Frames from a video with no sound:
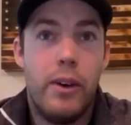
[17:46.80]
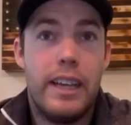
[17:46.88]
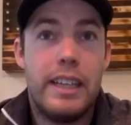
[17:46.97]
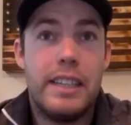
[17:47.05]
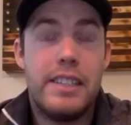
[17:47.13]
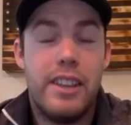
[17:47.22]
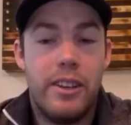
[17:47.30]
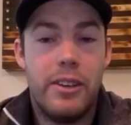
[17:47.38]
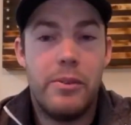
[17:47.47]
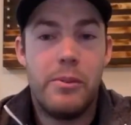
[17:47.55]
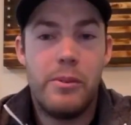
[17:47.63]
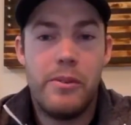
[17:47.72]
I can tell
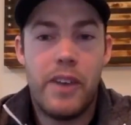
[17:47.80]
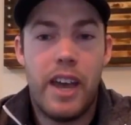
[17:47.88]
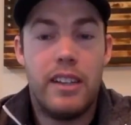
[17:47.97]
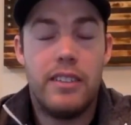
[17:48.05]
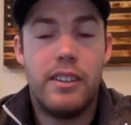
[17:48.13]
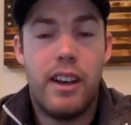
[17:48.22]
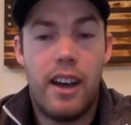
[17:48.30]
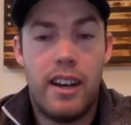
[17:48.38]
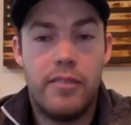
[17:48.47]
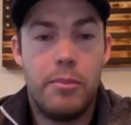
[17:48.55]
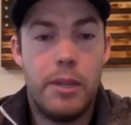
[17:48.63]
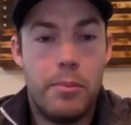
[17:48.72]
you we've had a lot
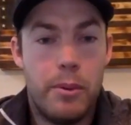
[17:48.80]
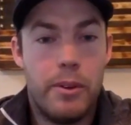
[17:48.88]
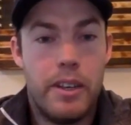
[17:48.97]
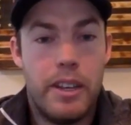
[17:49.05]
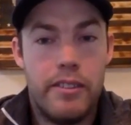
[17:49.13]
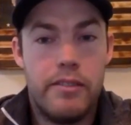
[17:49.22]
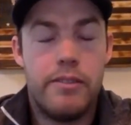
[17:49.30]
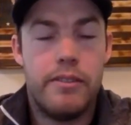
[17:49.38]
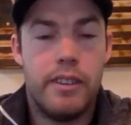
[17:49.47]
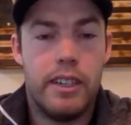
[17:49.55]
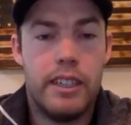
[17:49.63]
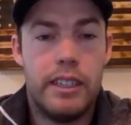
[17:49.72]
of people that have,
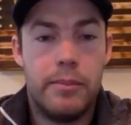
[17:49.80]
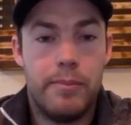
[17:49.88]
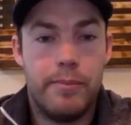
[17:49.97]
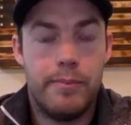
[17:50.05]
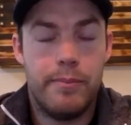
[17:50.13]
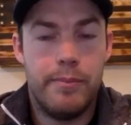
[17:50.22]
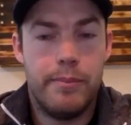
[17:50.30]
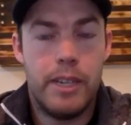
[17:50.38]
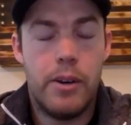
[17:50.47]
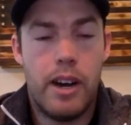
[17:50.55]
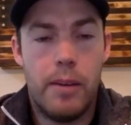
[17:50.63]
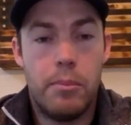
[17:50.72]

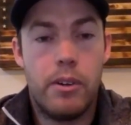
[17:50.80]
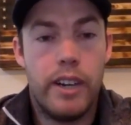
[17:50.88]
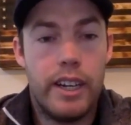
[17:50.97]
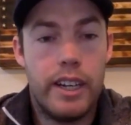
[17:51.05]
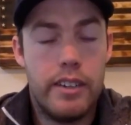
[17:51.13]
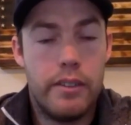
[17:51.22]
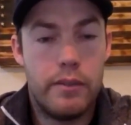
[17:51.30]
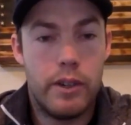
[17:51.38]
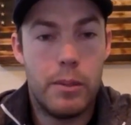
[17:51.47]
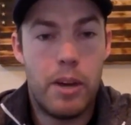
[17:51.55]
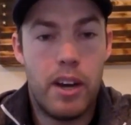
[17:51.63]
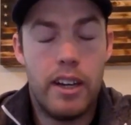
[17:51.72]
upgraded
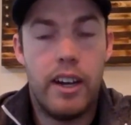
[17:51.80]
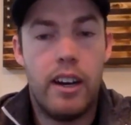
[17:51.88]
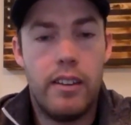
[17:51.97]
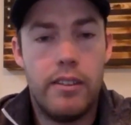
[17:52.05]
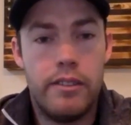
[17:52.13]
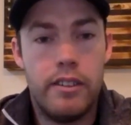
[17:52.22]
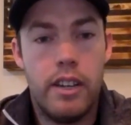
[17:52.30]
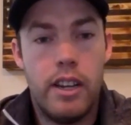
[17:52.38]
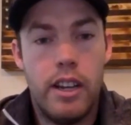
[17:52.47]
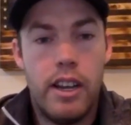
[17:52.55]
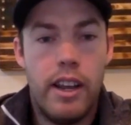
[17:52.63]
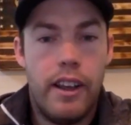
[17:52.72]
from on-off,
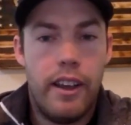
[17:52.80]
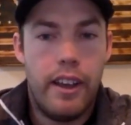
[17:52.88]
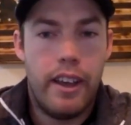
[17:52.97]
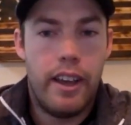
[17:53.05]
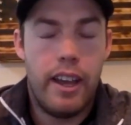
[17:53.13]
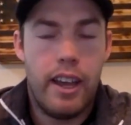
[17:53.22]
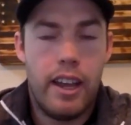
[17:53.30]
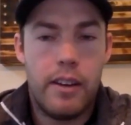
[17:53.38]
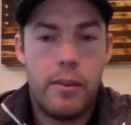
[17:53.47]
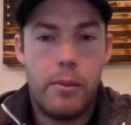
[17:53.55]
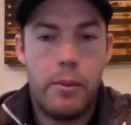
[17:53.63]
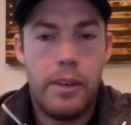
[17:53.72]

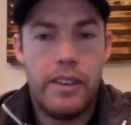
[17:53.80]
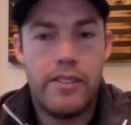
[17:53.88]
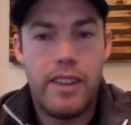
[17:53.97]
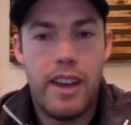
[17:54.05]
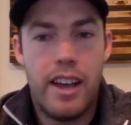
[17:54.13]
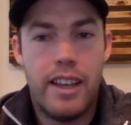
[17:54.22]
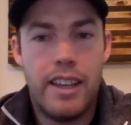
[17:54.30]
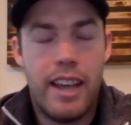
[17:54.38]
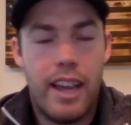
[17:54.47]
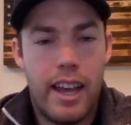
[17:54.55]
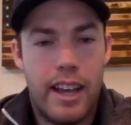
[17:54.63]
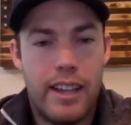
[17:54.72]
and we have not
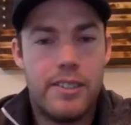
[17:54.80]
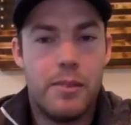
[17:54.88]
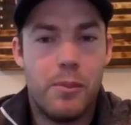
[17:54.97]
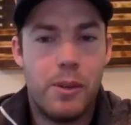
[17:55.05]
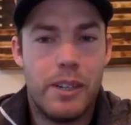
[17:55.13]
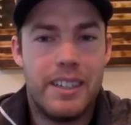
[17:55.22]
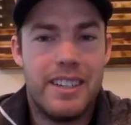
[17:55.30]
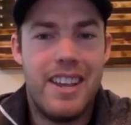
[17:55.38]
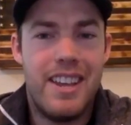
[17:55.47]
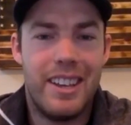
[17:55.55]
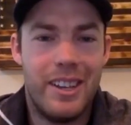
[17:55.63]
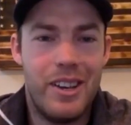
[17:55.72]
yet had someone
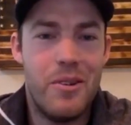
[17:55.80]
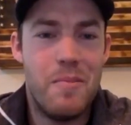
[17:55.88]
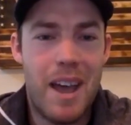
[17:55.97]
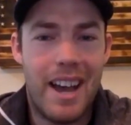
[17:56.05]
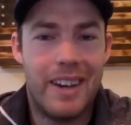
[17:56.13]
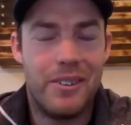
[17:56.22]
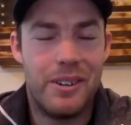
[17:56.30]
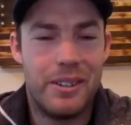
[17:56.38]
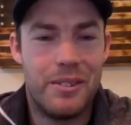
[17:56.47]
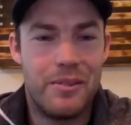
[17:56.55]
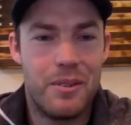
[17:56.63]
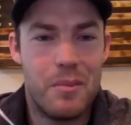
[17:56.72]
go
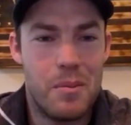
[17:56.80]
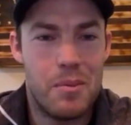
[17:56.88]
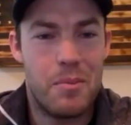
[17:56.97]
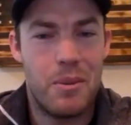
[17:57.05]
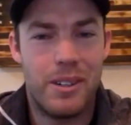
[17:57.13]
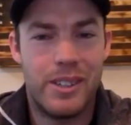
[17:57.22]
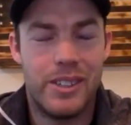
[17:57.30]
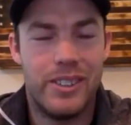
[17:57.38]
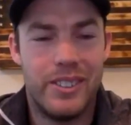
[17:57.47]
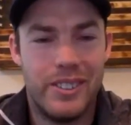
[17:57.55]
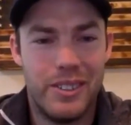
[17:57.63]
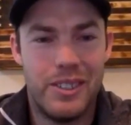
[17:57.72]
backwards from a proportional
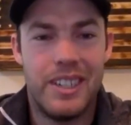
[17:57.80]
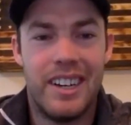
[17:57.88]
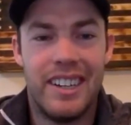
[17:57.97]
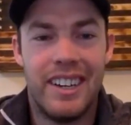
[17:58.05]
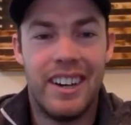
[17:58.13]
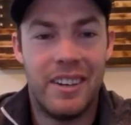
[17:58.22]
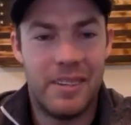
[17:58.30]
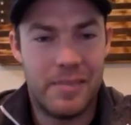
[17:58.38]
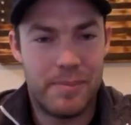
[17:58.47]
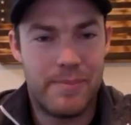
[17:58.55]
to an on-off.